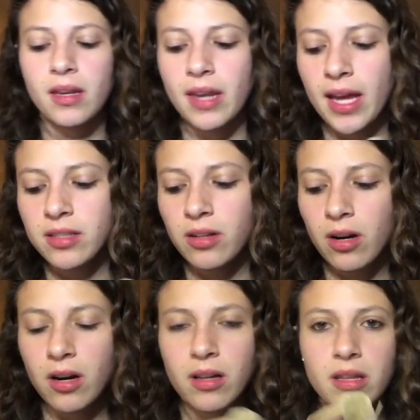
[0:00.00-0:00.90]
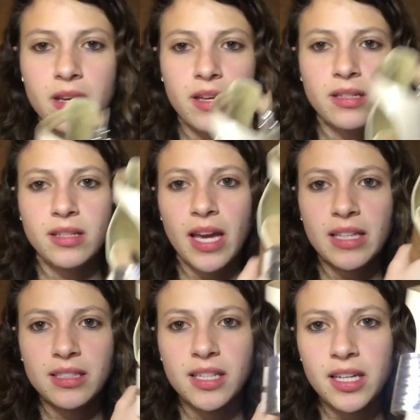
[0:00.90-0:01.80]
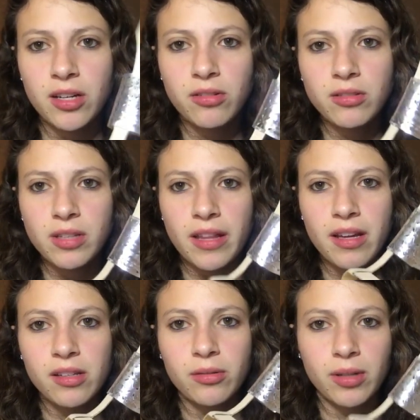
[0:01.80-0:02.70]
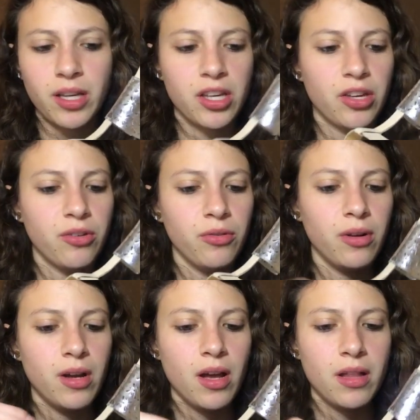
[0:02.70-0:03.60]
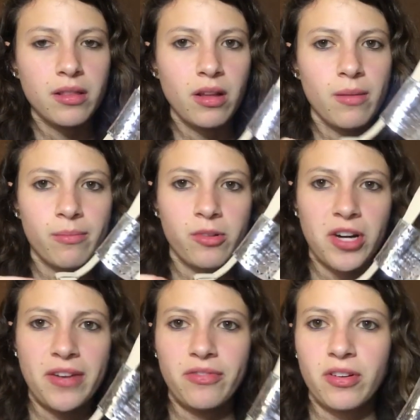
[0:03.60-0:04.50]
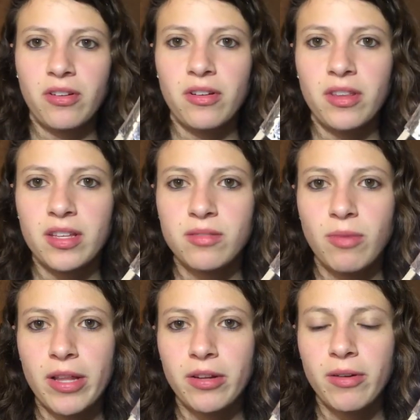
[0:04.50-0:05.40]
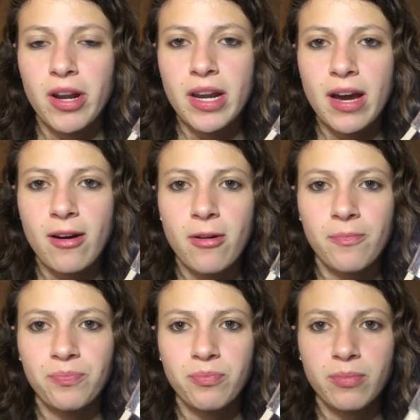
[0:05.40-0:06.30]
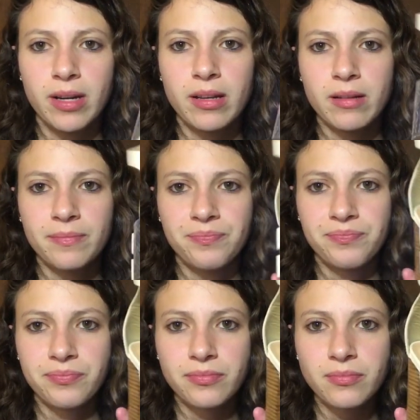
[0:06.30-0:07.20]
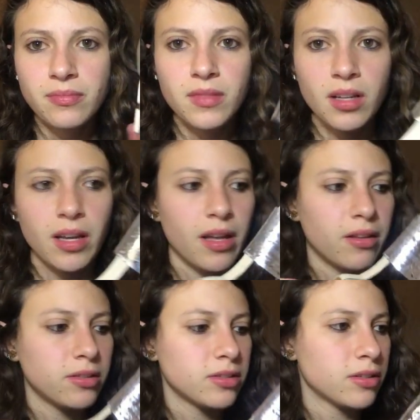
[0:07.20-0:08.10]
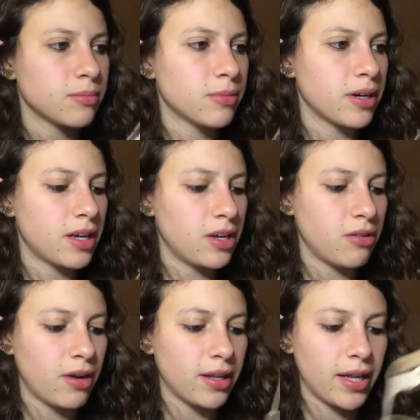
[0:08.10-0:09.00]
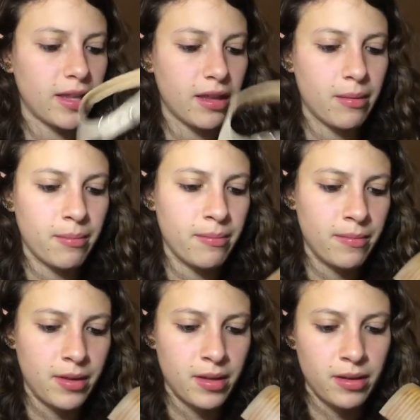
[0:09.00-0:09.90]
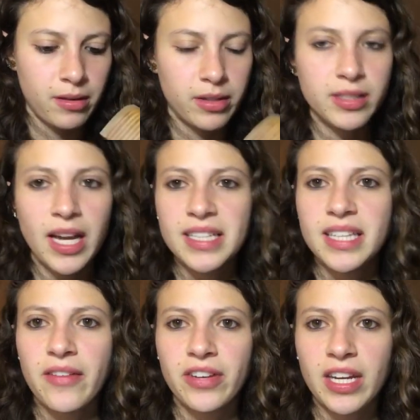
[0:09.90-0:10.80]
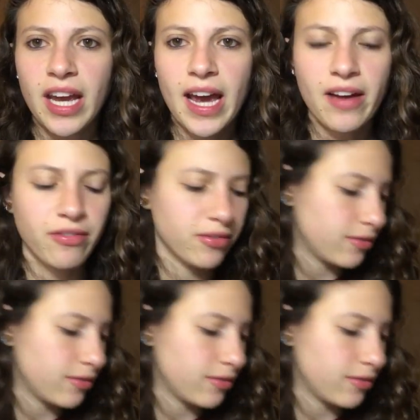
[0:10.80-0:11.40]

Next are these Kenzie heels. I think they're really cute. Not great for this weather right now, but yeah, those are pretty cute. I like them. They're size 7.5.